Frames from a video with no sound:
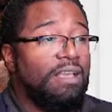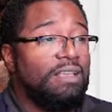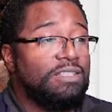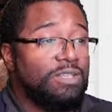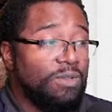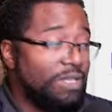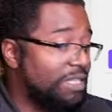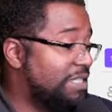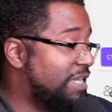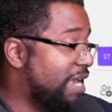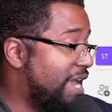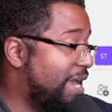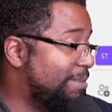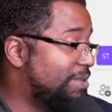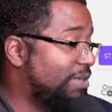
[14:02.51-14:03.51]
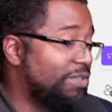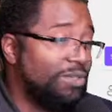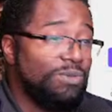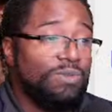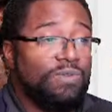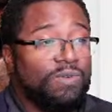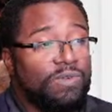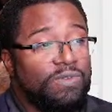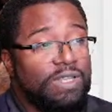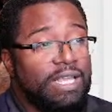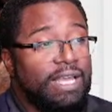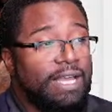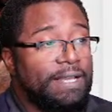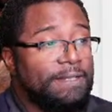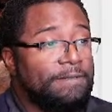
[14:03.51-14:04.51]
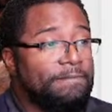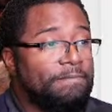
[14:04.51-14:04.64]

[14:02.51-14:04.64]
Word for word: So these tabs are useful for that.